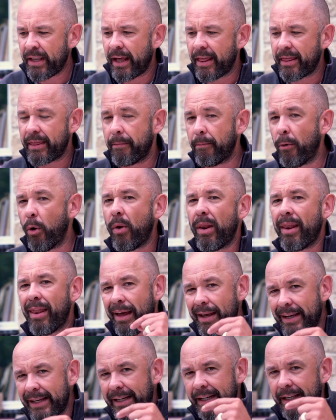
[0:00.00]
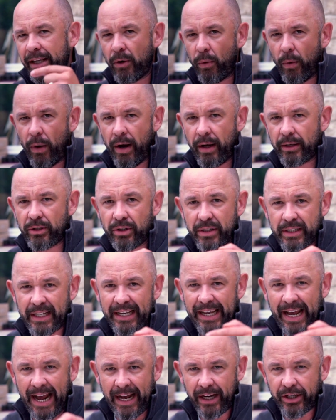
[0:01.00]
the more likely you are to
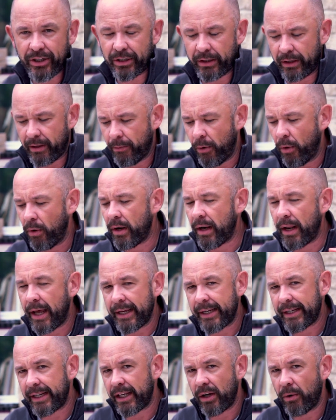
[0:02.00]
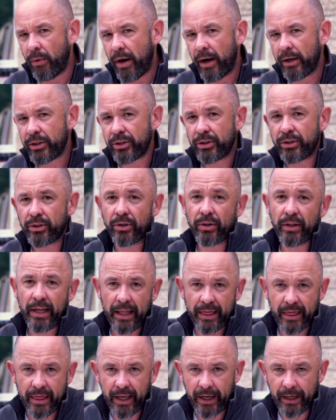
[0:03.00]
take action, the more likely you are to do
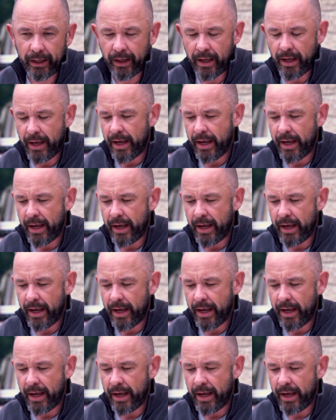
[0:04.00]
that thing.